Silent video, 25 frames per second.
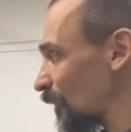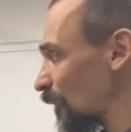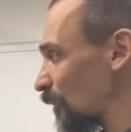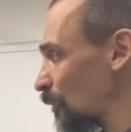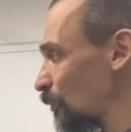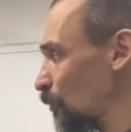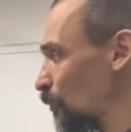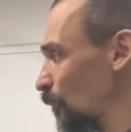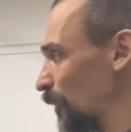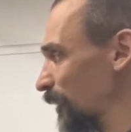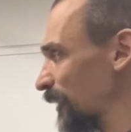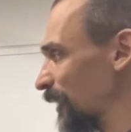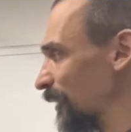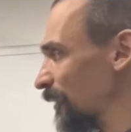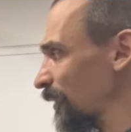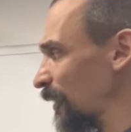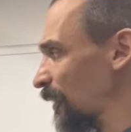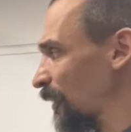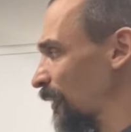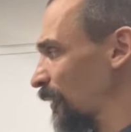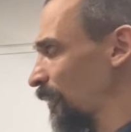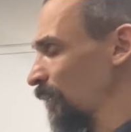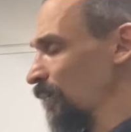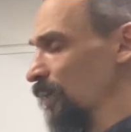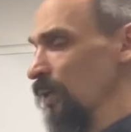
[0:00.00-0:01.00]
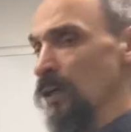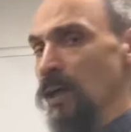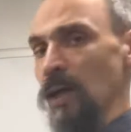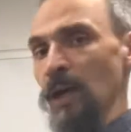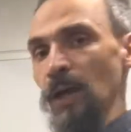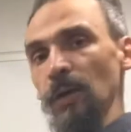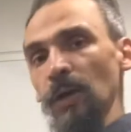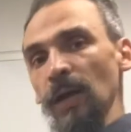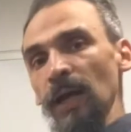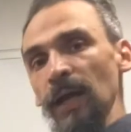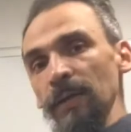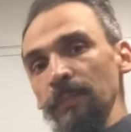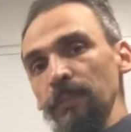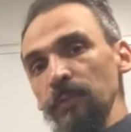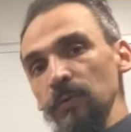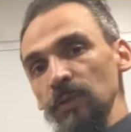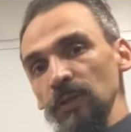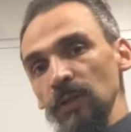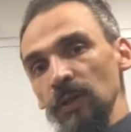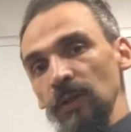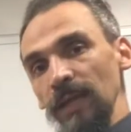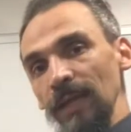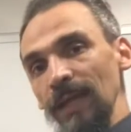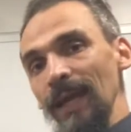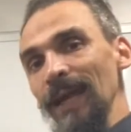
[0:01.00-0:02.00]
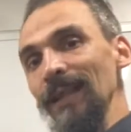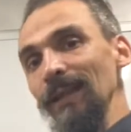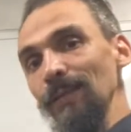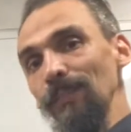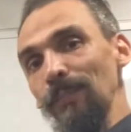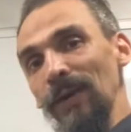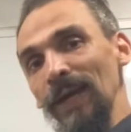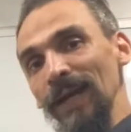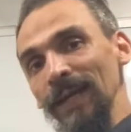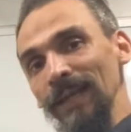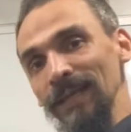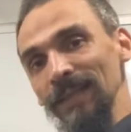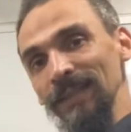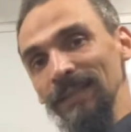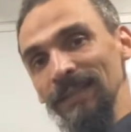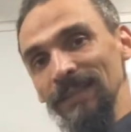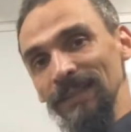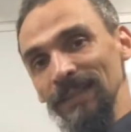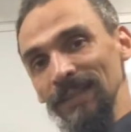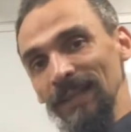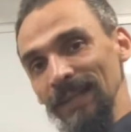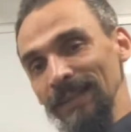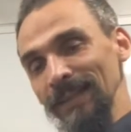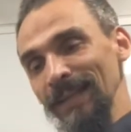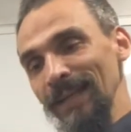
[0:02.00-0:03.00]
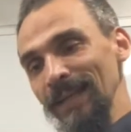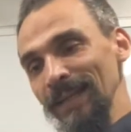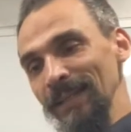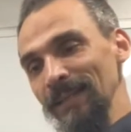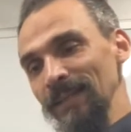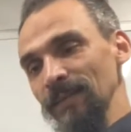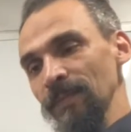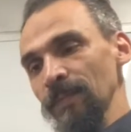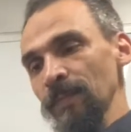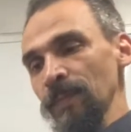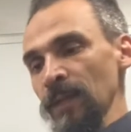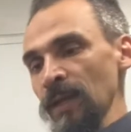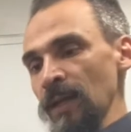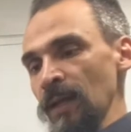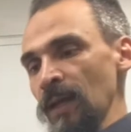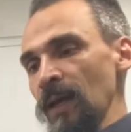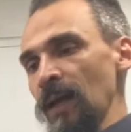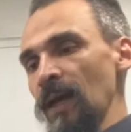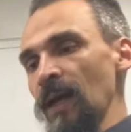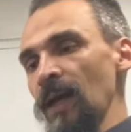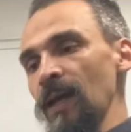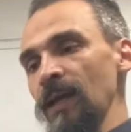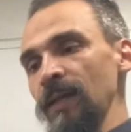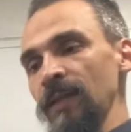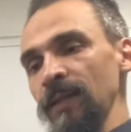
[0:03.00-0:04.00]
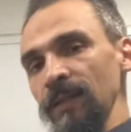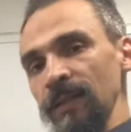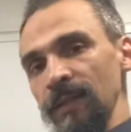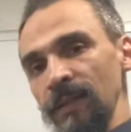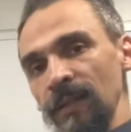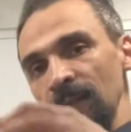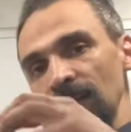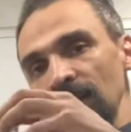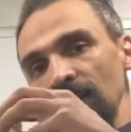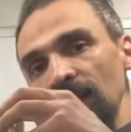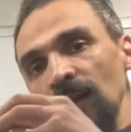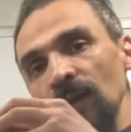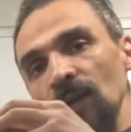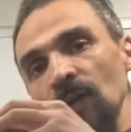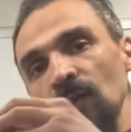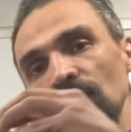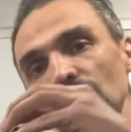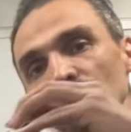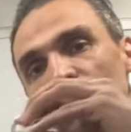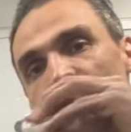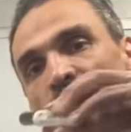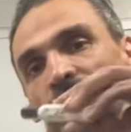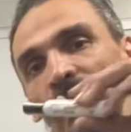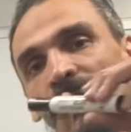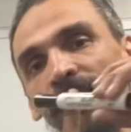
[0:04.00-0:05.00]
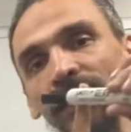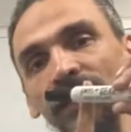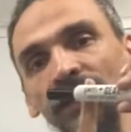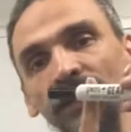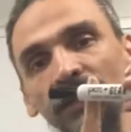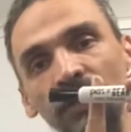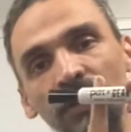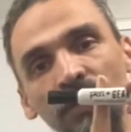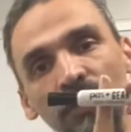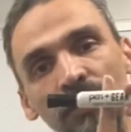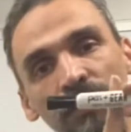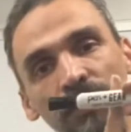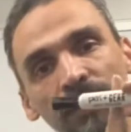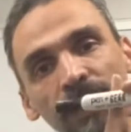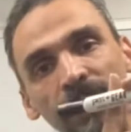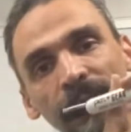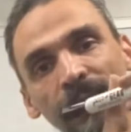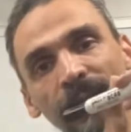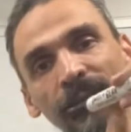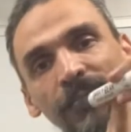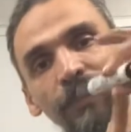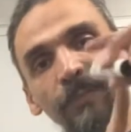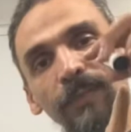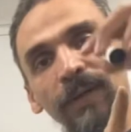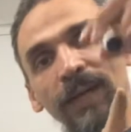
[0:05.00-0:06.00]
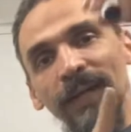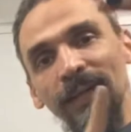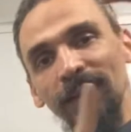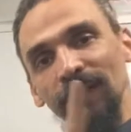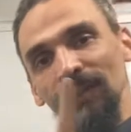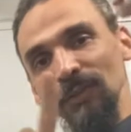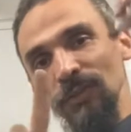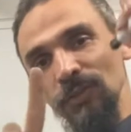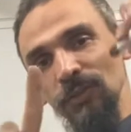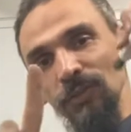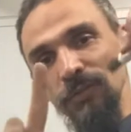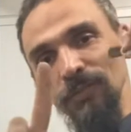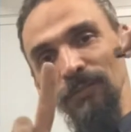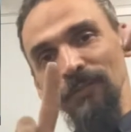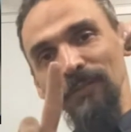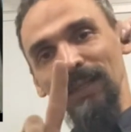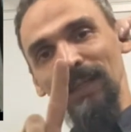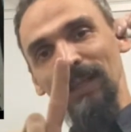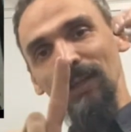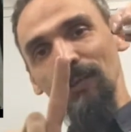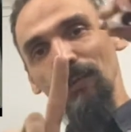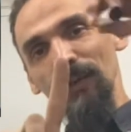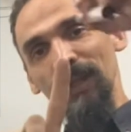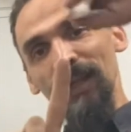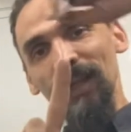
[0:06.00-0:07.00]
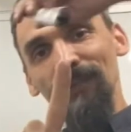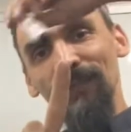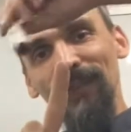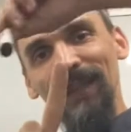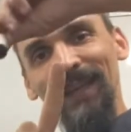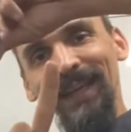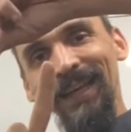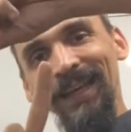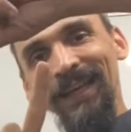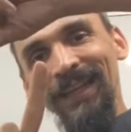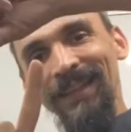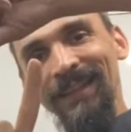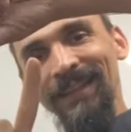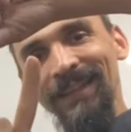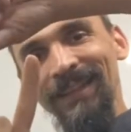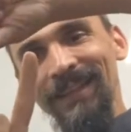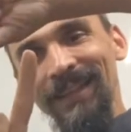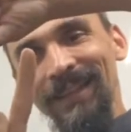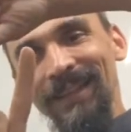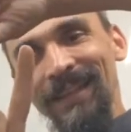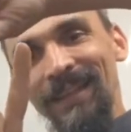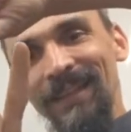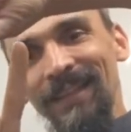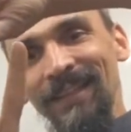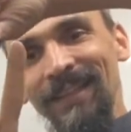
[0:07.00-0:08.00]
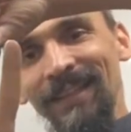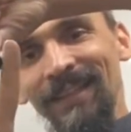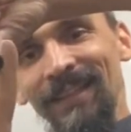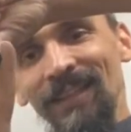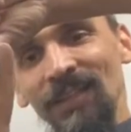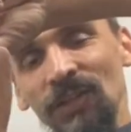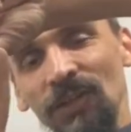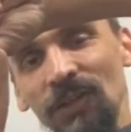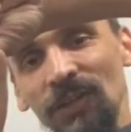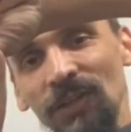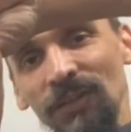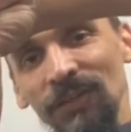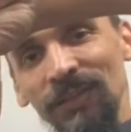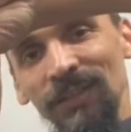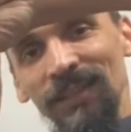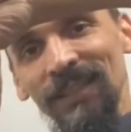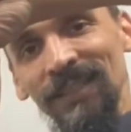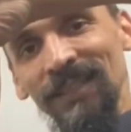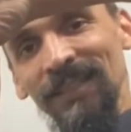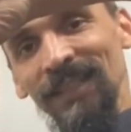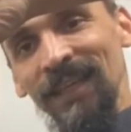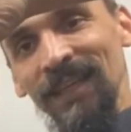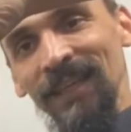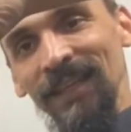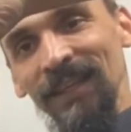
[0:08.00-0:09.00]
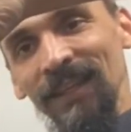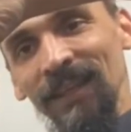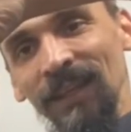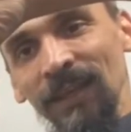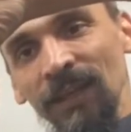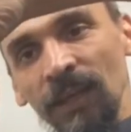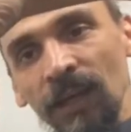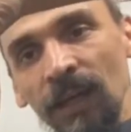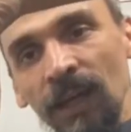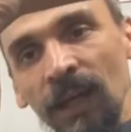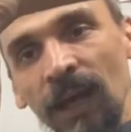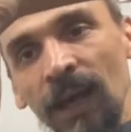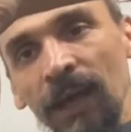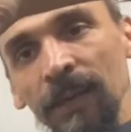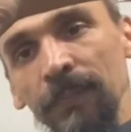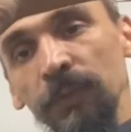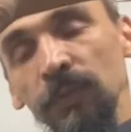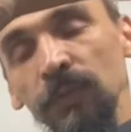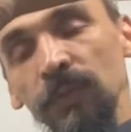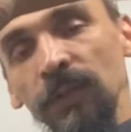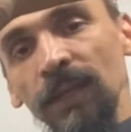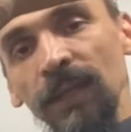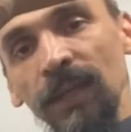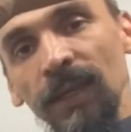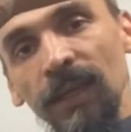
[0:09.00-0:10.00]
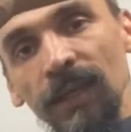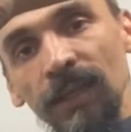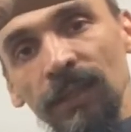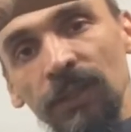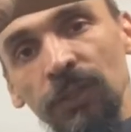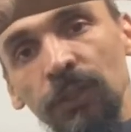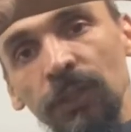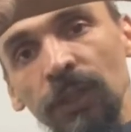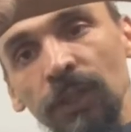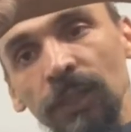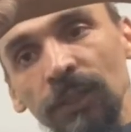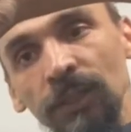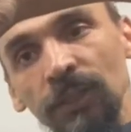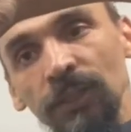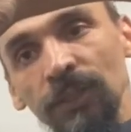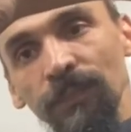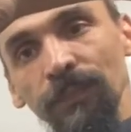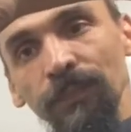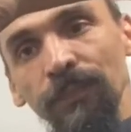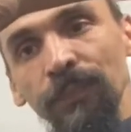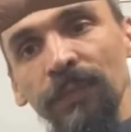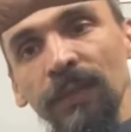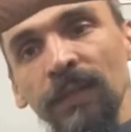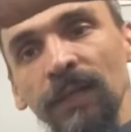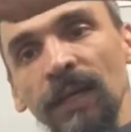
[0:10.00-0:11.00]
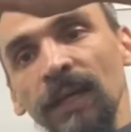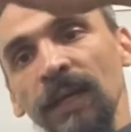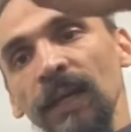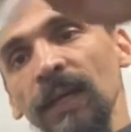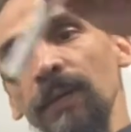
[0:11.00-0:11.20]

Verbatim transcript: What I did, I put L brackets like that, and in the other side of the L brackets, so here we have the L, and here on this side I put the struts, and I